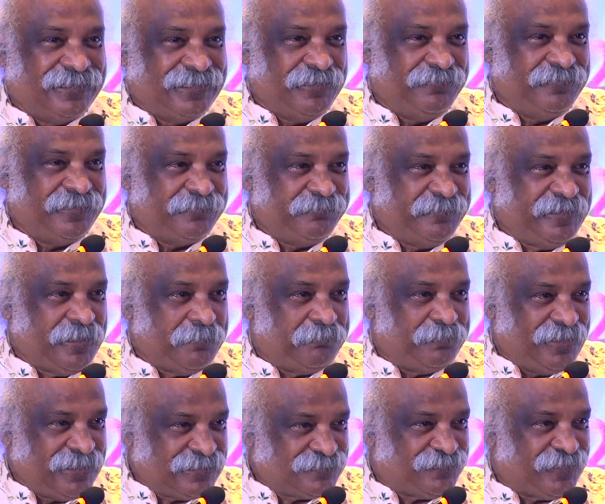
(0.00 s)
giving me a
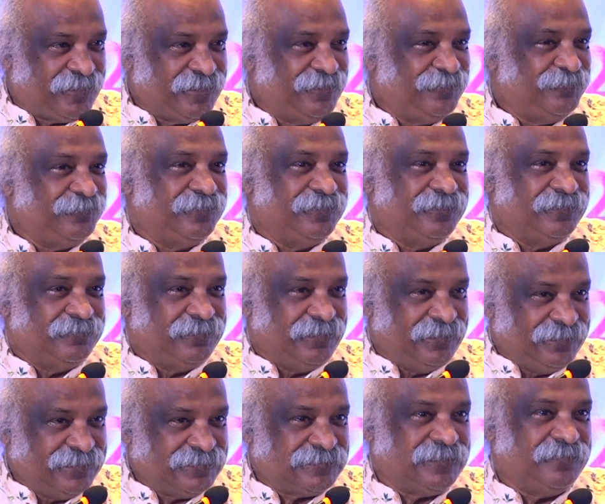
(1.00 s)
place for you
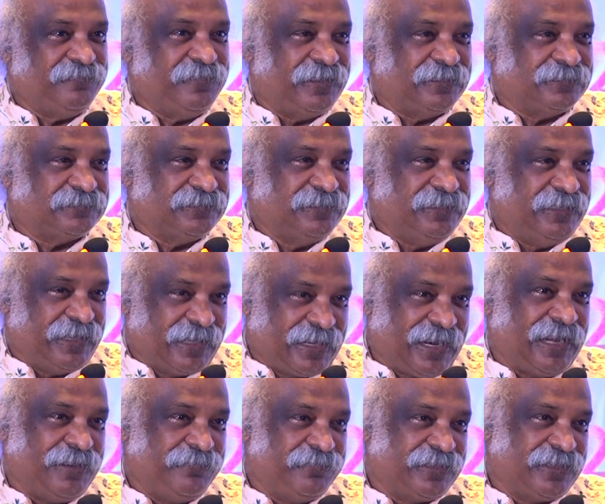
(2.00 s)
in this event,
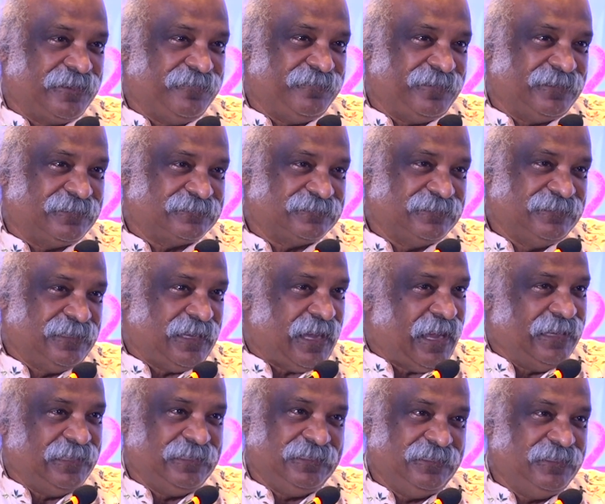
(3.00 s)
academic event.
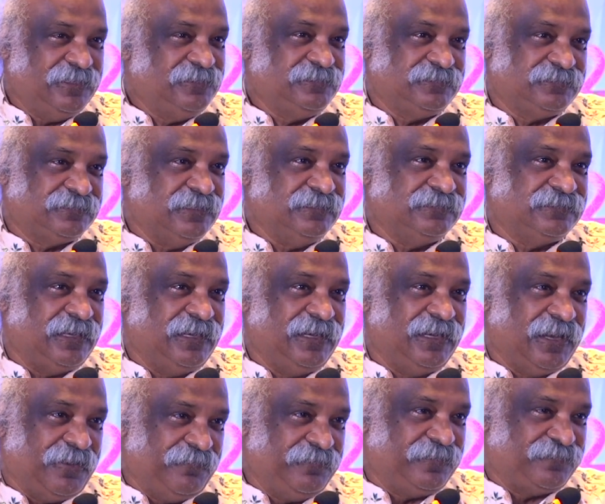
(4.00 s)
I sincerely
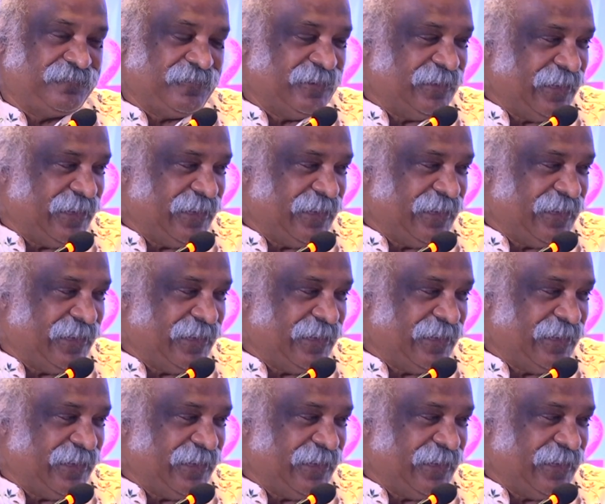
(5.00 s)
love it for